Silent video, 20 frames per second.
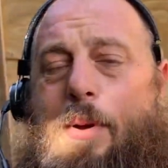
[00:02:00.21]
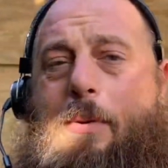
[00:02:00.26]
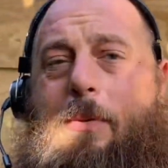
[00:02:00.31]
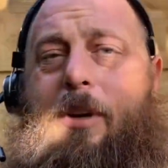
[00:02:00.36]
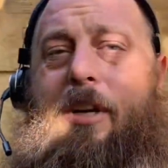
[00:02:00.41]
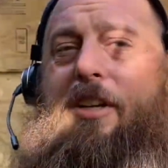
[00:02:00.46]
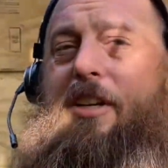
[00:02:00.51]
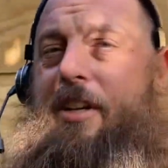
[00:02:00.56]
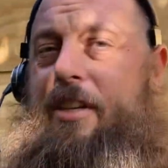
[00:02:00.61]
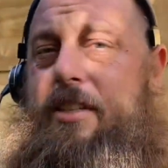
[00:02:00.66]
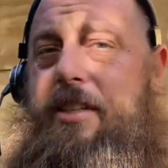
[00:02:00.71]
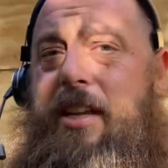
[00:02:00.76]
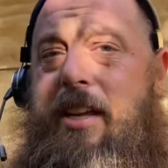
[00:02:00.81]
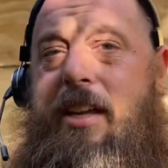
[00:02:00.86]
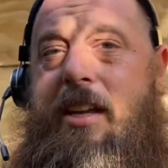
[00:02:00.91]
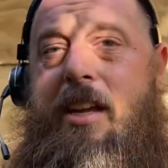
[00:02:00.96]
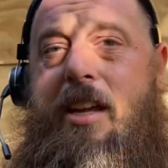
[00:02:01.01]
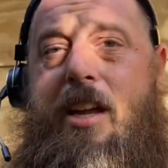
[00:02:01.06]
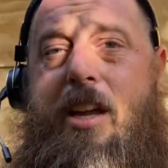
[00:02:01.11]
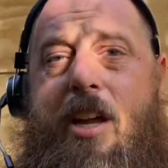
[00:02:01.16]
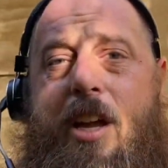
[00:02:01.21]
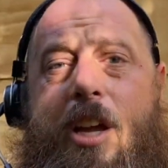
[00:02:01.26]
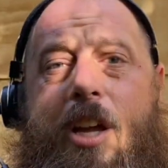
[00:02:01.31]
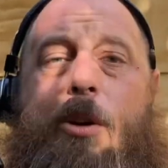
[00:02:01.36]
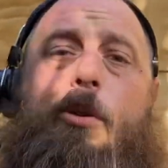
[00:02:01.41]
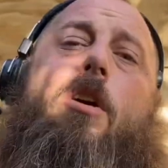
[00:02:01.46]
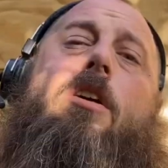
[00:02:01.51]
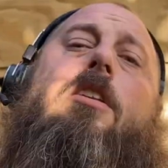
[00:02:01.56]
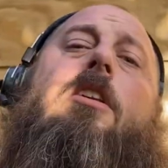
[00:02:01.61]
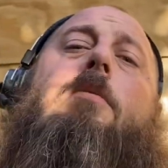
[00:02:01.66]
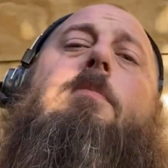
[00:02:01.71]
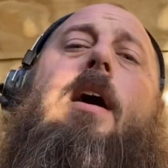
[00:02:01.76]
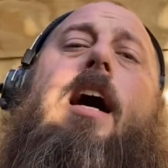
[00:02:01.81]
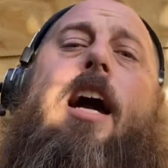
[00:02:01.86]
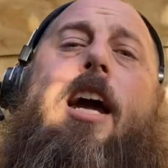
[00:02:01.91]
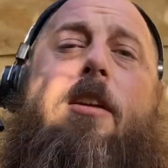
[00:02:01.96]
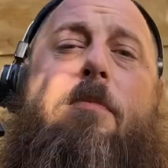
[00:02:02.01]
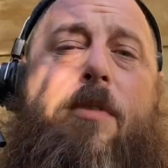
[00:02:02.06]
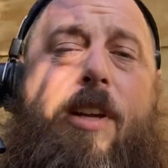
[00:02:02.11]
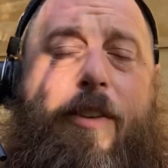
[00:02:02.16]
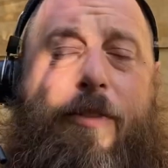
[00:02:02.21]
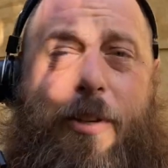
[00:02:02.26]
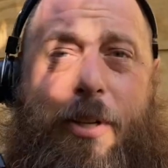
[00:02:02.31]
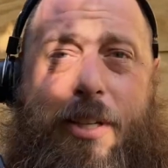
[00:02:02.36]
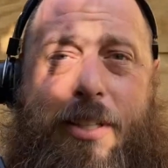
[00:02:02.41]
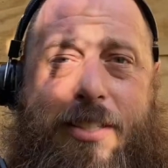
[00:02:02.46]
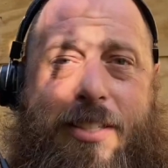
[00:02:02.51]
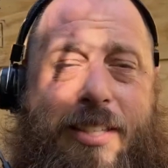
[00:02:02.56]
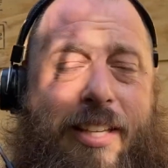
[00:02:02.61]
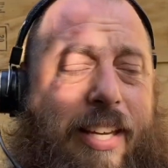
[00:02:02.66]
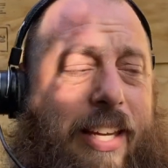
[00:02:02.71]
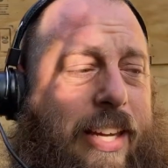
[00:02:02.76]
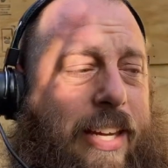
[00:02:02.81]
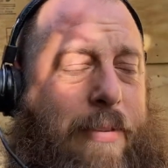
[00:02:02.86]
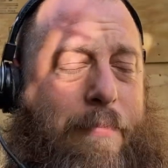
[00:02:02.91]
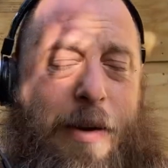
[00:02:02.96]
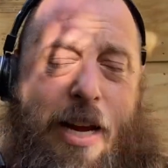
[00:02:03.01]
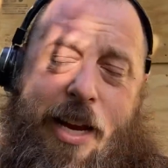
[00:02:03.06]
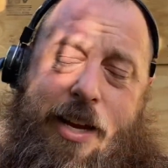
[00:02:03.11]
We just quickly behind me, if you can see, my